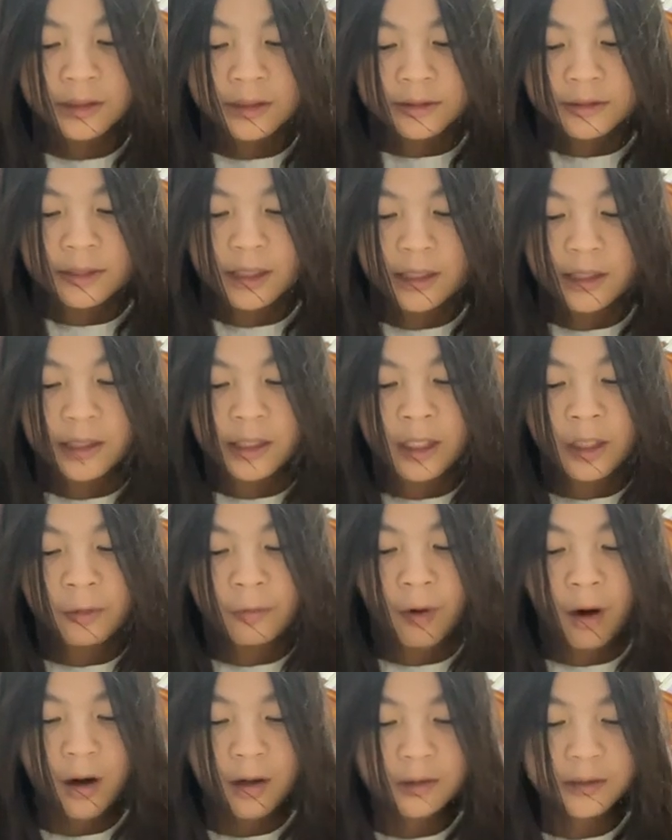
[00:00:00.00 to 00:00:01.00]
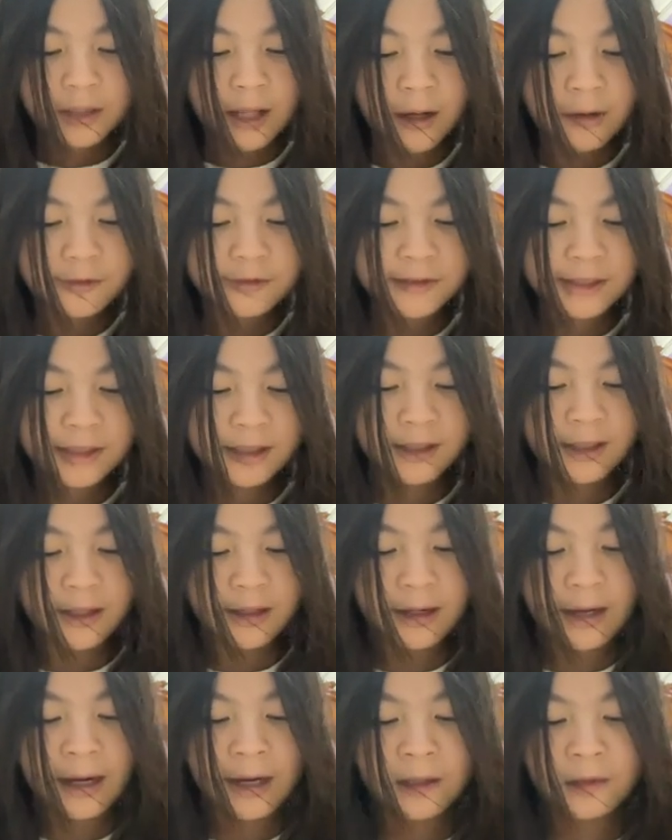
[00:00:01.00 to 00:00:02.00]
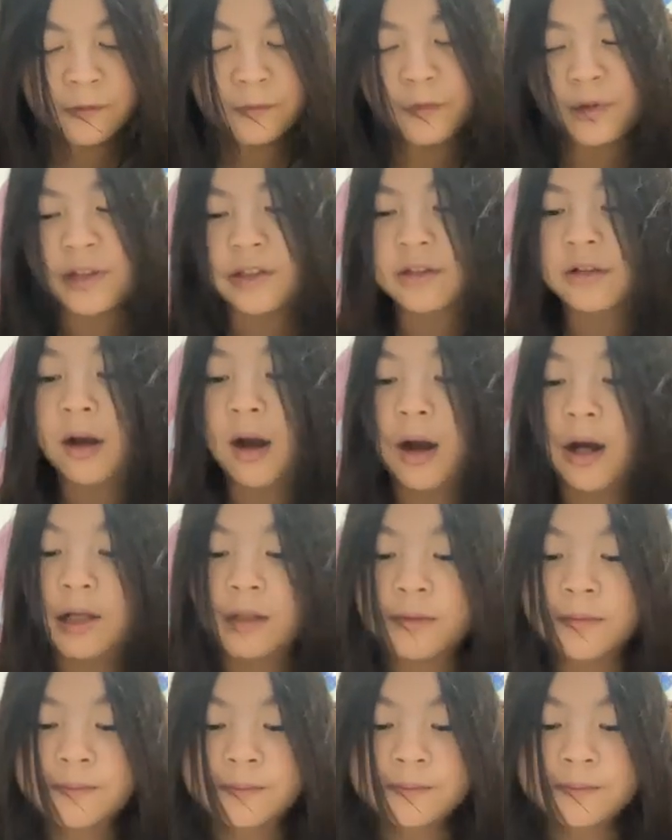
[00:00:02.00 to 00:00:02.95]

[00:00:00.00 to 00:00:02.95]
Then he walked outside and was gone.